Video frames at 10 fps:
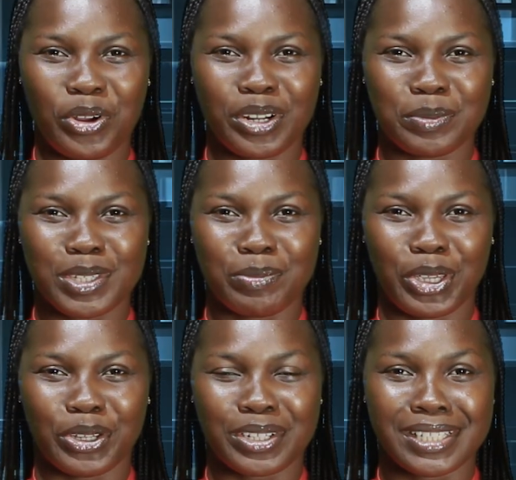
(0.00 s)
Welcome to
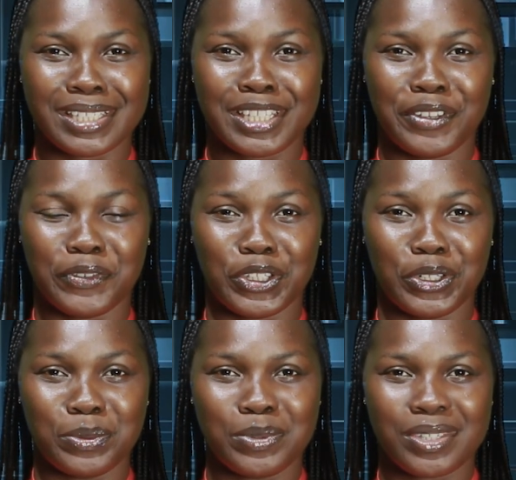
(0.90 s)
Mayor King's TV
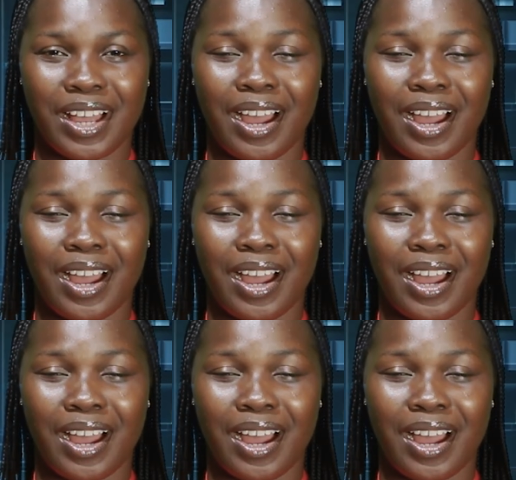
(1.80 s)
News.